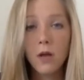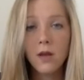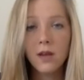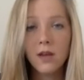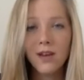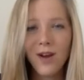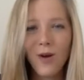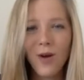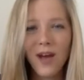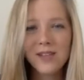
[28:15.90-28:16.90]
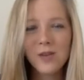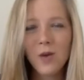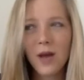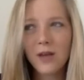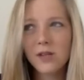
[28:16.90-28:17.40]
and so
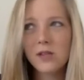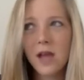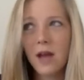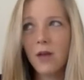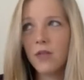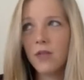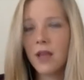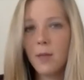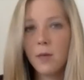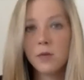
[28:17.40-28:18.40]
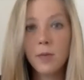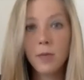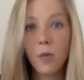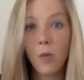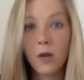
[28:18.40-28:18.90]
I don't think that most
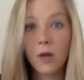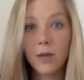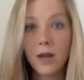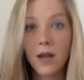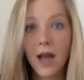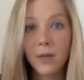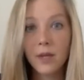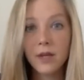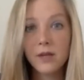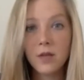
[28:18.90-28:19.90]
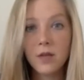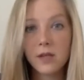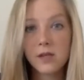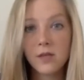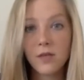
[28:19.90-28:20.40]
people want to be unhappy. So
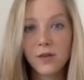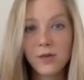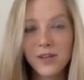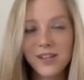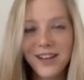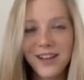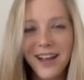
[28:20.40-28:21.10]
that's the first reason.